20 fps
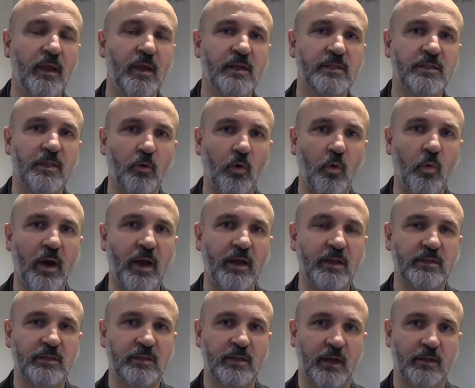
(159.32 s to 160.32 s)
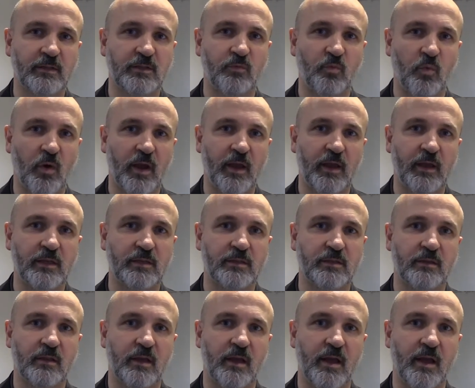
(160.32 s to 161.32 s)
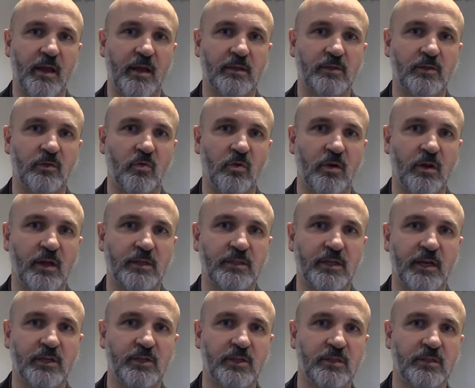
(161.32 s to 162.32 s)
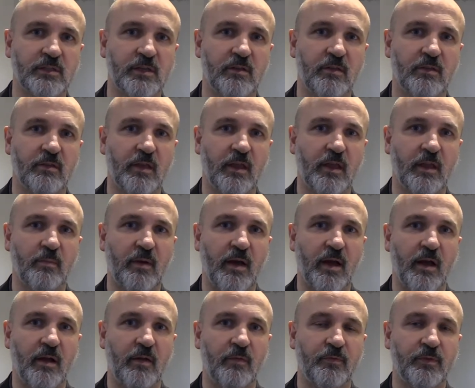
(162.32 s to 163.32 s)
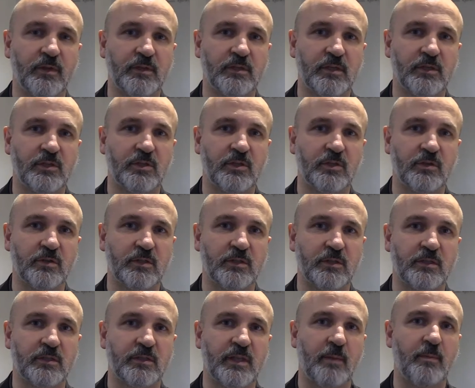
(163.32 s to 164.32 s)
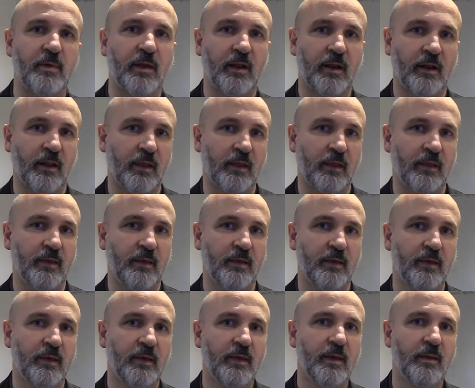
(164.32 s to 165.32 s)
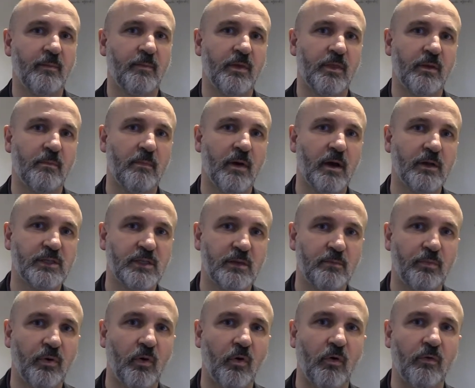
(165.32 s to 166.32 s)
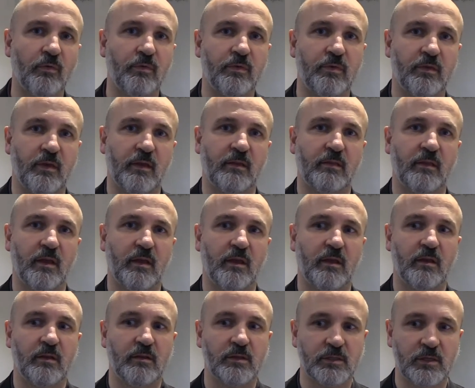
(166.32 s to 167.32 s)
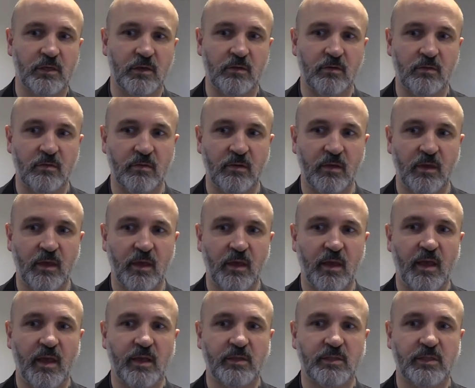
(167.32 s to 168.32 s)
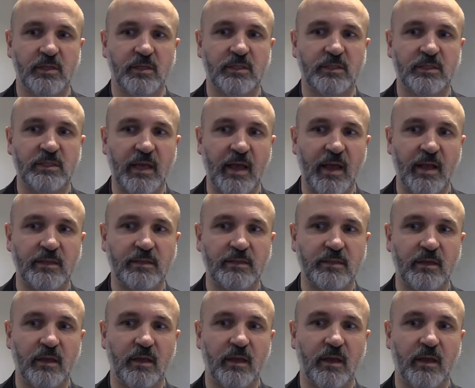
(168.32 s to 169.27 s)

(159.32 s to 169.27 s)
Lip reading: So there are always kinds of ways that organisations can think about these issues systemically. But the most important thing they can do is to set